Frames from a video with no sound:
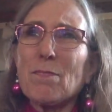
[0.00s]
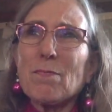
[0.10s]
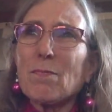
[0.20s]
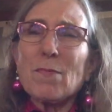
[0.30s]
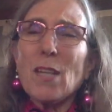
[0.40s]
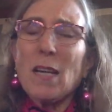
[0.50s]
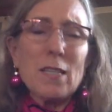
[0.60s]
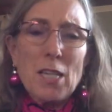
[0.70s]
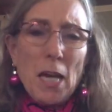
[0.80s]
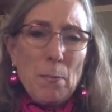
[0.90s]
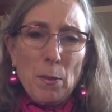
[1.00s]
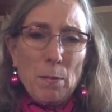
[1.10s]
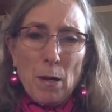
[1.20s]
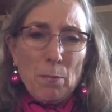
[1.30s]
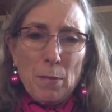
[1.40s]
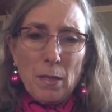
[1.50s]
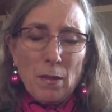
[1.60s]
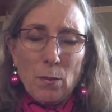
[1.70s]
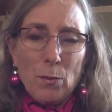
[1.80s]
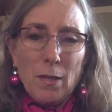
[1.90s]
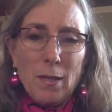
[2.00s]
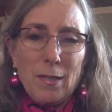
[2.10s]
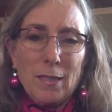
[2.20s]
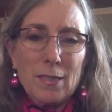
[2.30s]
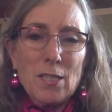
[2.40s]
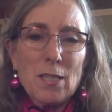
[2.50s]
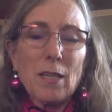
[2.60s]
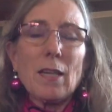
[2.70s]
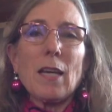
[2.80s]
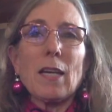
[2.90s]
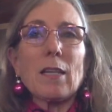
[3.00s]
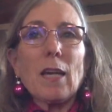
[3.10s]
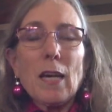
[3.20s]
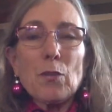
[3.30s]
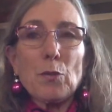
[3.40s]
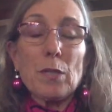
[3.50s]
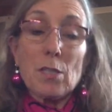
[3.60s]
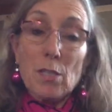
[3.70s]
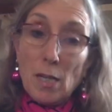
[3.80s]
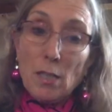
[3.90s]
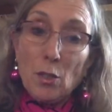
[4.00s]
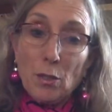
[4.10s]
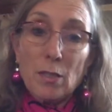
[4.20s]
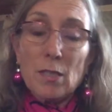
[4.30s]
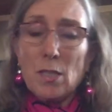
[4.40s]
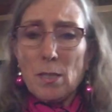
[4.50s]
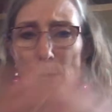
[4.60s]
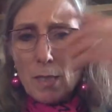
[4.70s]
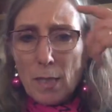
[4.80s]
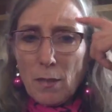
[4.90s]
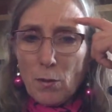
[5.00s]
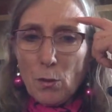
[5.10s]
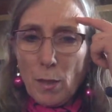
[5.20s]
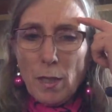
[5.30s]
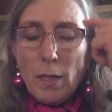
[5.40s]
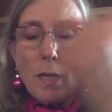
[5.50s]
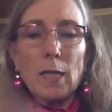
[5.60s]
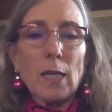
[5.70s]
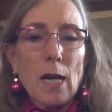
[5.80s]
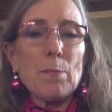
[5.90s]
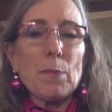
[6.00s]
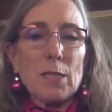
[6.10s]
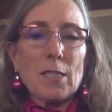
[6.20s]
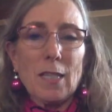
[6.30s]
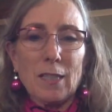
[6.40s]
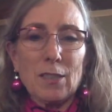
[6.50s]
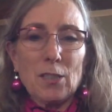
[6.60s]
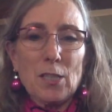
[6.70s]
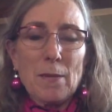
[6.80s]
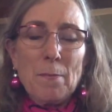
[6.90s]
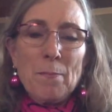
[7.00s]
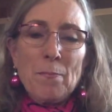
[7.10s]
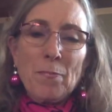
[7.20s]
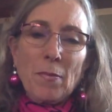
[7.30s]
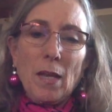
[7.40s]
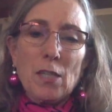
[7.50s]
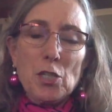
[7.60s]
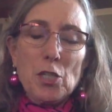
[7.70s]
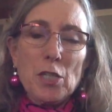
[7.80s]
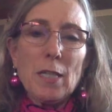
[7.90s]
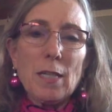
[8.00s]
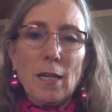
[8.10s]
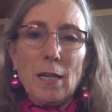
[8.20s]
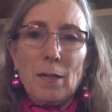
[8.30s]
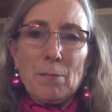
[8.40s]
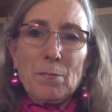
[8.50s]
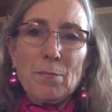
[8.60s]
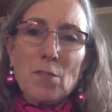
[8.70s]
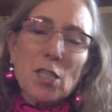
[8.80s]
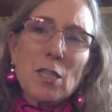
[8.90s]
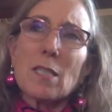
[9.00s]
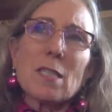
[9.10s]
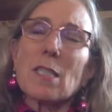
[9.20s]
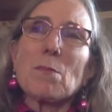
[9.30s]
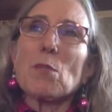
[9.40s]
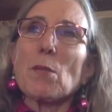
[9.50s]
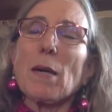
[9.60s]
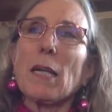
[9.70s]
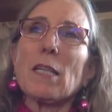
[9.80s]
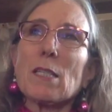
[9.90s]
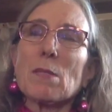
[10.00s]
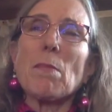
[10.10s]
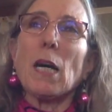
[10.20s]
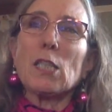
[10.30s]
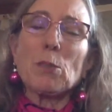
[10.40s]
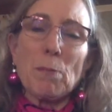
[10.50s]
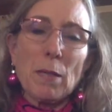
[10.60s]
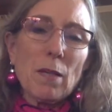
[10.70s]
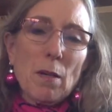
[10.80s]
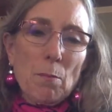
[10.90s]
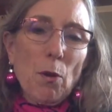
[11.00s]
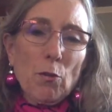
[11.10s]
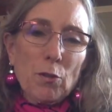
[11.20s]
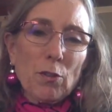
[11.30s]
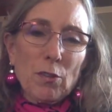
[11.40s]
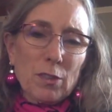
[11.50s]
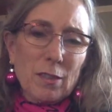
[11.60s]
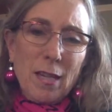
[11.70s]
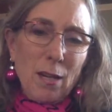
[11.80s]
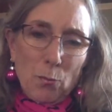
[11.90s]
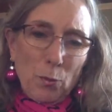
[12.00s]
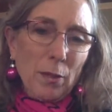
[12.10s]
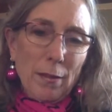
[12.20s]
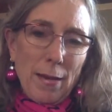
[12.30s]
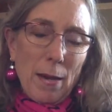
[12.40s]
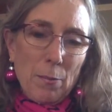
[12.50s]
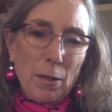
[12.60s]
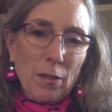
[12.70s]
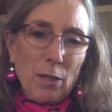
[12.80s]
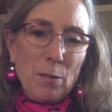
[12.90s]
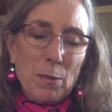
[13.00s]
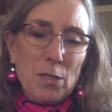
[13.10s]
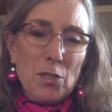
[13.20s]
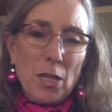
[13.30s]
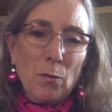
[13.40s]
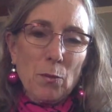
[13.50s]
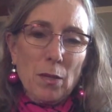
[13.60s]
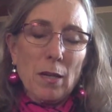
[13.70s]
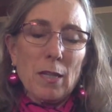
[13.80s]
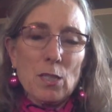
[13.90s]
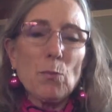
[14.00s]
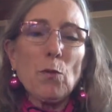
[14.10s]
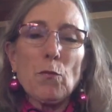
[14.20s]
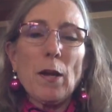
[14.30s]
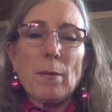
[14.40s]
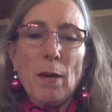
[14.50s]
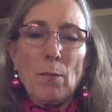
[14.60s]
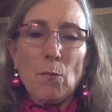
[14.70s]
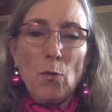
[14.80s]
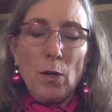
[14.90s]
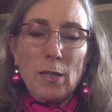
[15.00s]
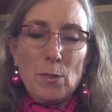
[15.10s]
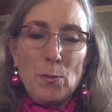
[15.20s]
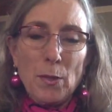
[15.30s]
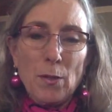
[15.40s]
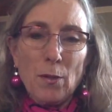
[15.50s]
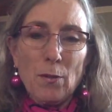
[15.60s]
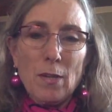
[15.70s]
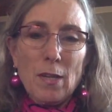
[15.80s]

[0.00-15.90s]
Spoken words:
not as happy about being there with the aunts. And Katherine is younger and seems to have quite a lot of common sense. And she doesn't seem to mind as much, but both girls are not real happy. They're going to be staying with the aunts, and we'll find out more as we go.